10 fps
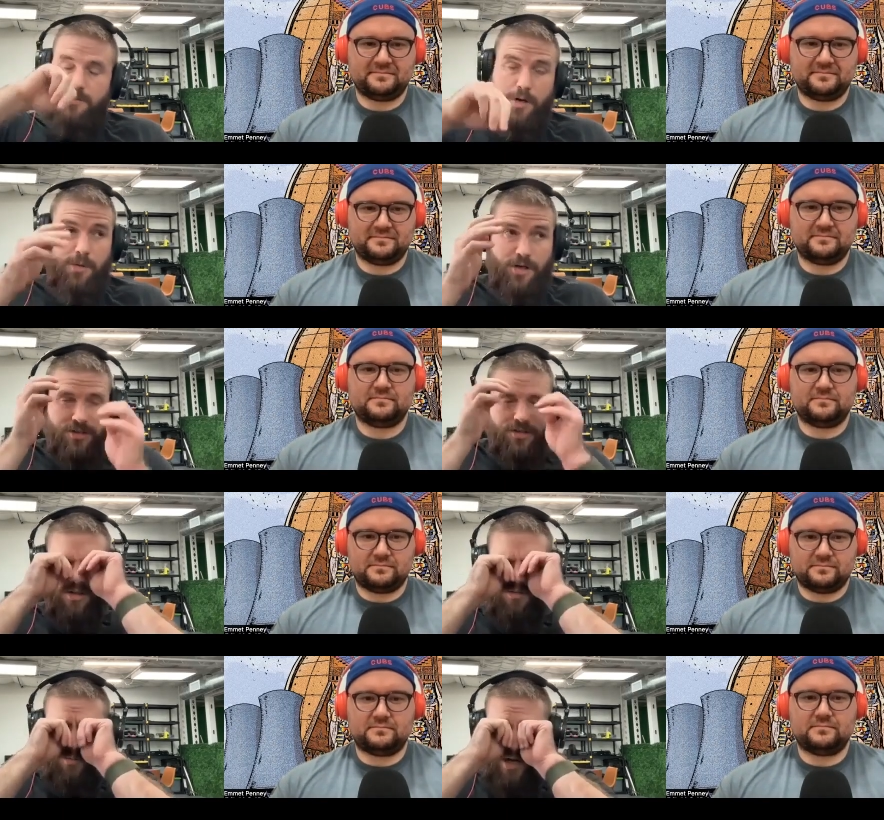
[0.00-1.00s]
Speaker 1: small
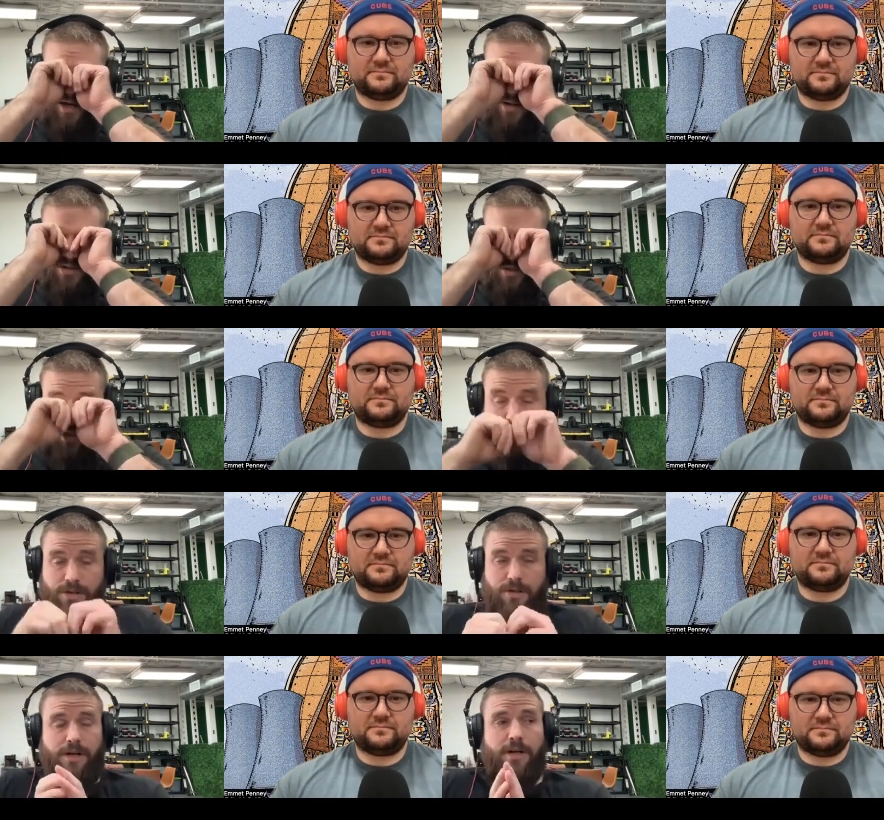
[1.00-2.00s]
modular reactors and
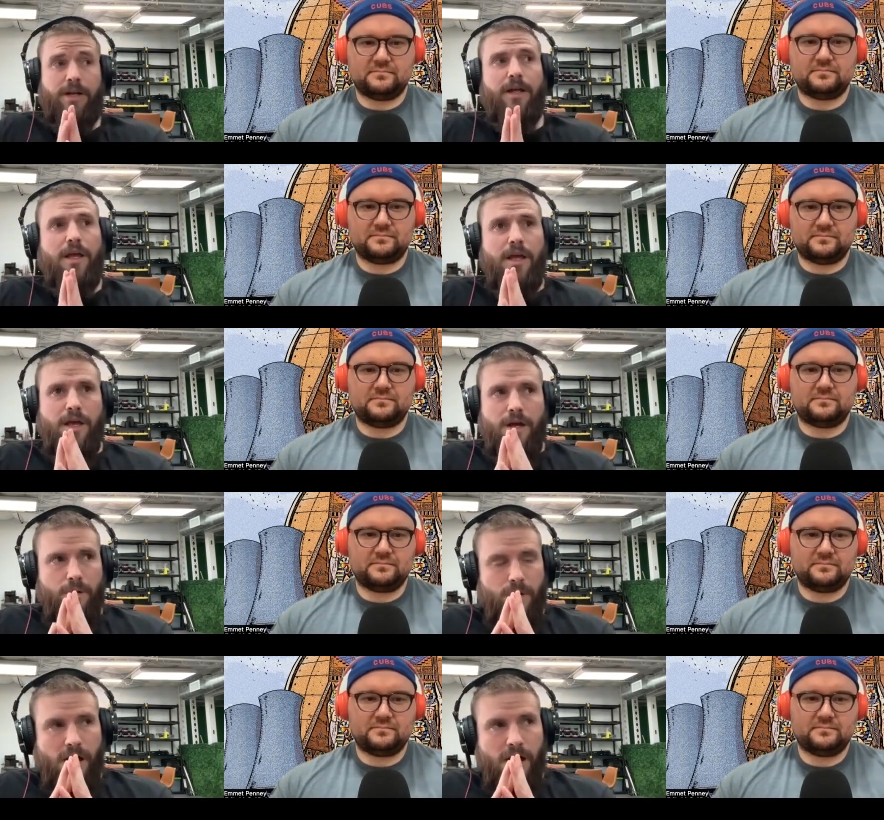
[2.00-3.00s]
nuclear and
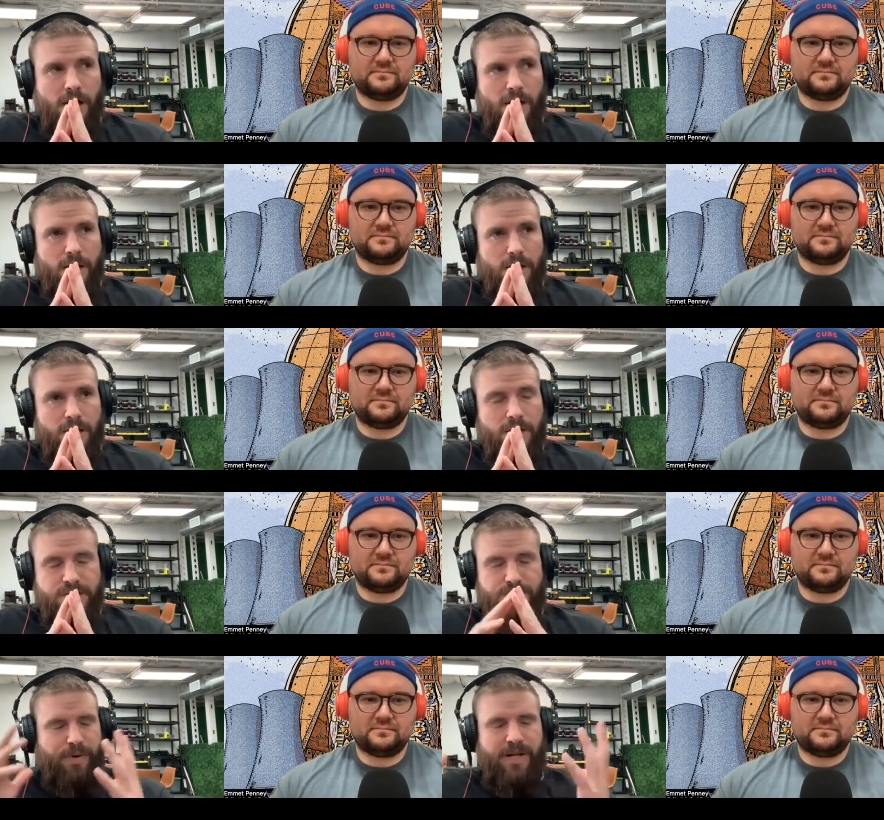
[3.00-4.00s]
uh,
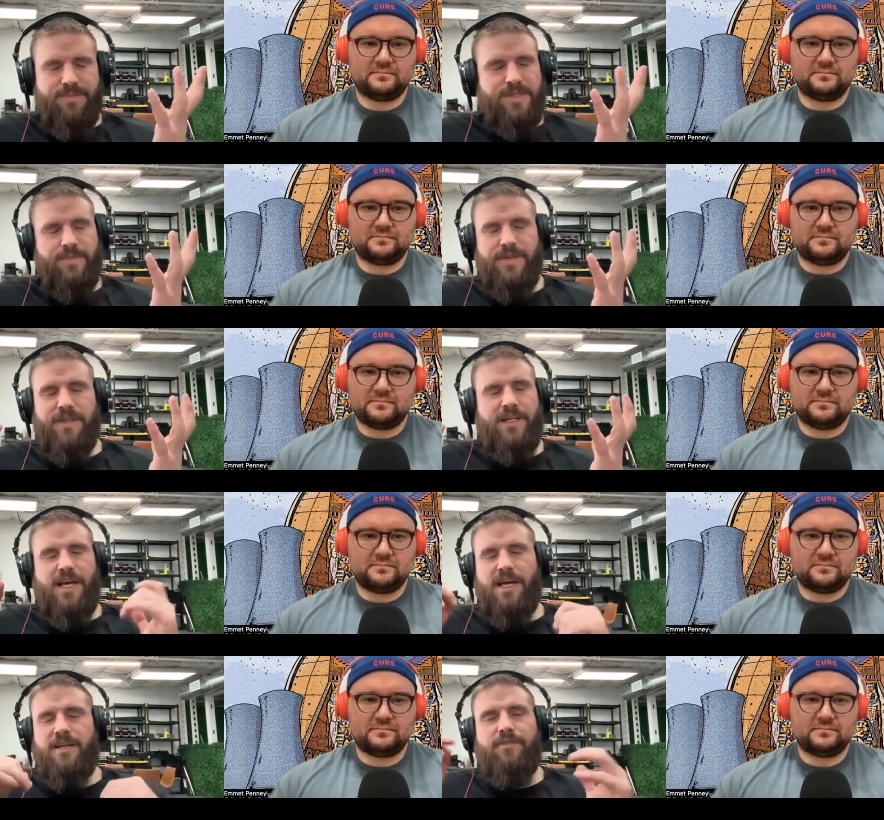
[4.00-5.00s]
just brought up something that
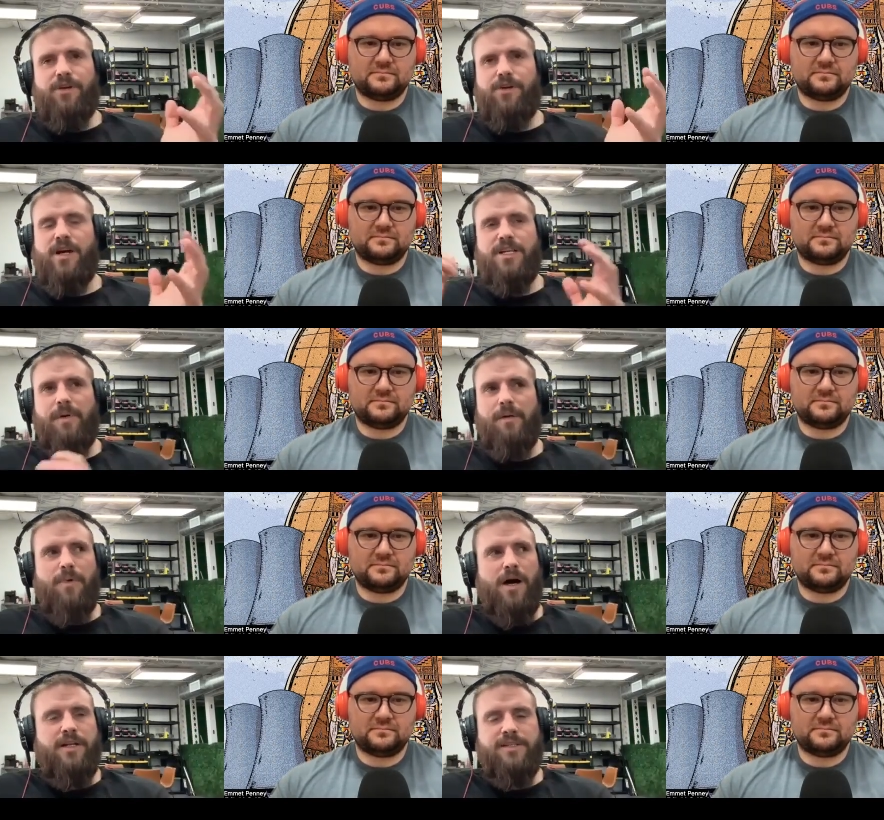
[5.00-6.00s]
hadn't even crossed my
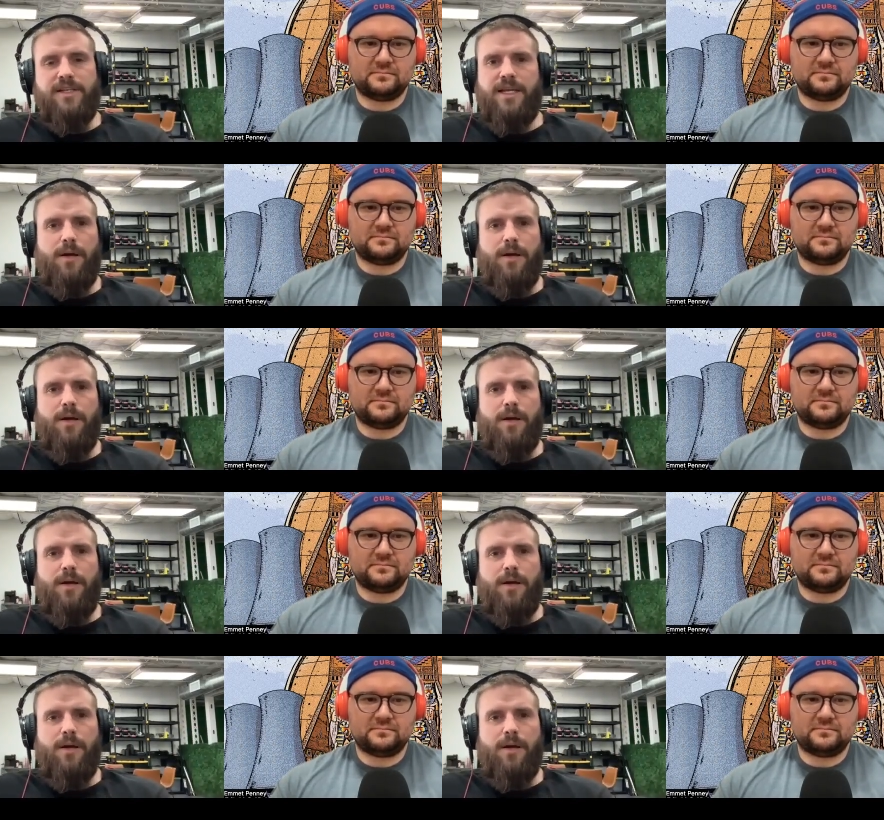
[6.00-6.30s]
mind. He's like,